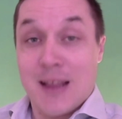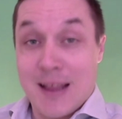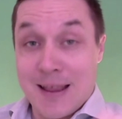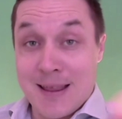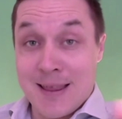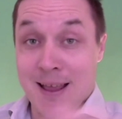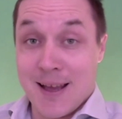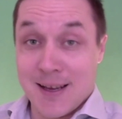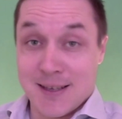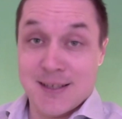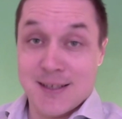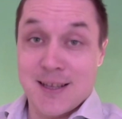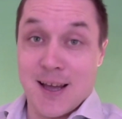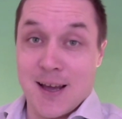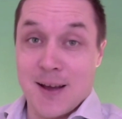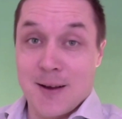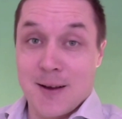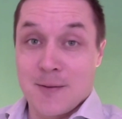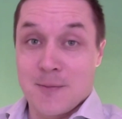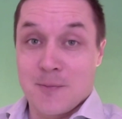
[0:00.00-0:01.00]
Next
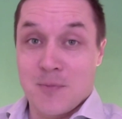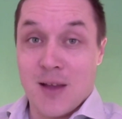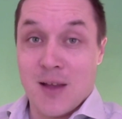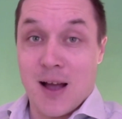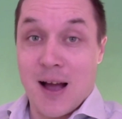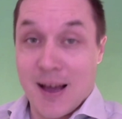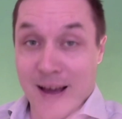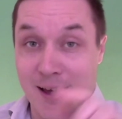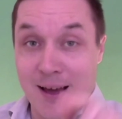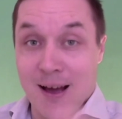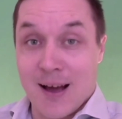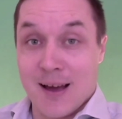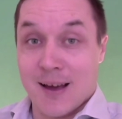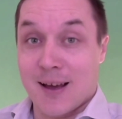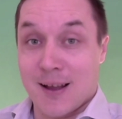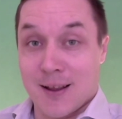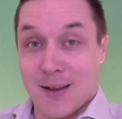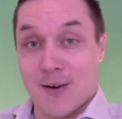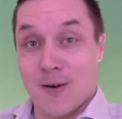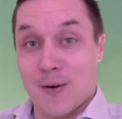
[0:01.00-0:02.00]
day, I, I
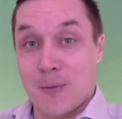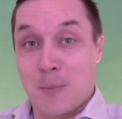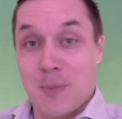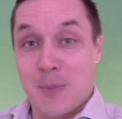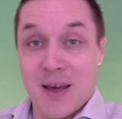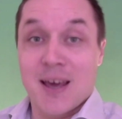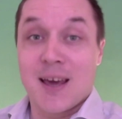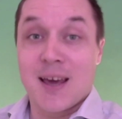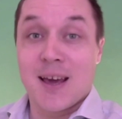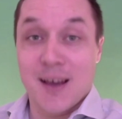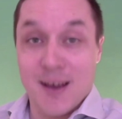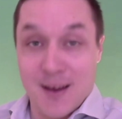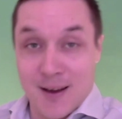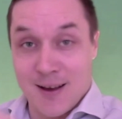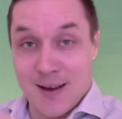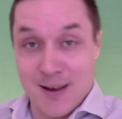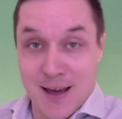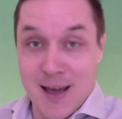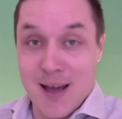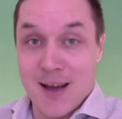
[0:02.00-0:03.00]
get her pinging
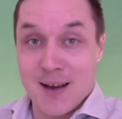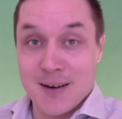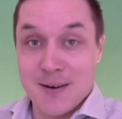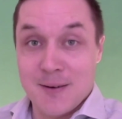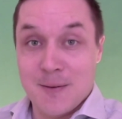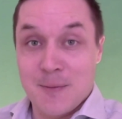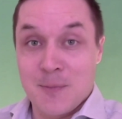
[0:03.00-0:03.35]
again.